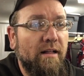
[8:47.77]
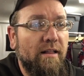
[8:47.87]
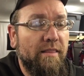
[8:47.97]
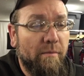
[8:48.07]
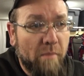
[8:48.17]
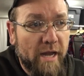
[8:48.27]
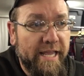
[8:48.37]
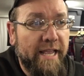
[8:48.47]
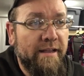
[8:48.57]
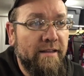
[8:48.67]
the
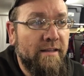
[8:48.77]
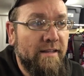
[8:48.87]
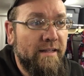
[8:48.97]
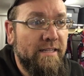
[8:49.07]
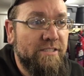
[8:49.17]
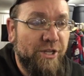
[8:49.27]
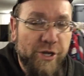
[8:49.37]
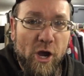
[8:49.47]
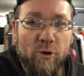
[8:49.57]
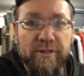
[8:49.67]
money to
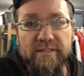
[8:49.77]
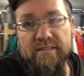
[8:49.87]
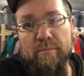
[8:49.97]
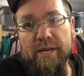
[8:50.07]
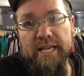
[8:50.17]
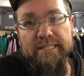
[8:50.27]
know that somebody